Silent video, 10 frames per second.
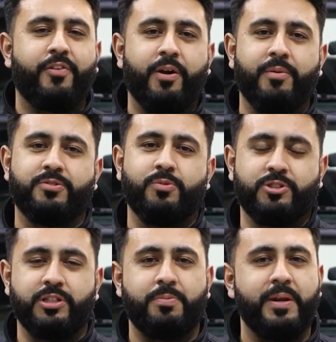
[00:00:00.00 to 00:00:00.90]
very much for
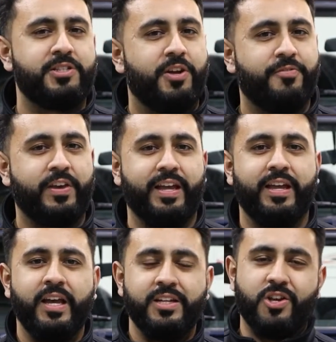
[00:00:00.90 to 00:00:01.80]
watching. Please don't forget
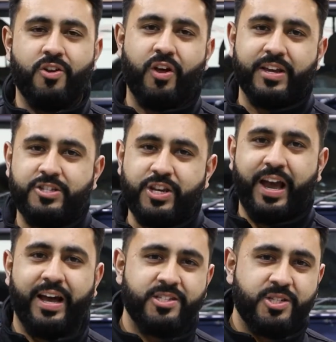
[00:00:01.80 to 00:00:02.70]
to like, share
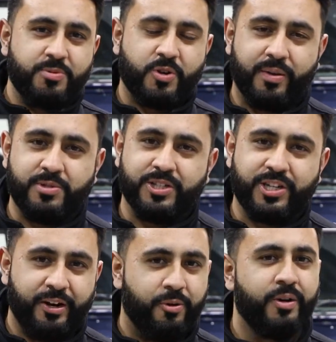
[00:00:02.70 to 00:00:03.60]
and subscribe to the
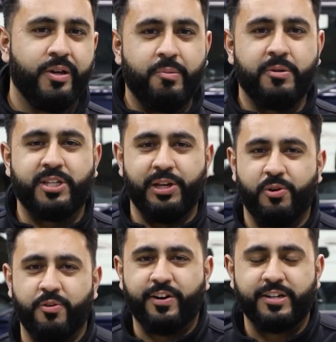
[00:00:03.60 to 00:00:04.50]
channel. We'll see you
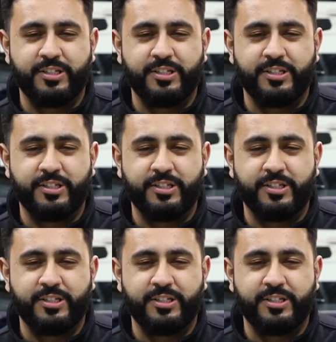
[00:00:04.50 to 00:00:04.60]
all very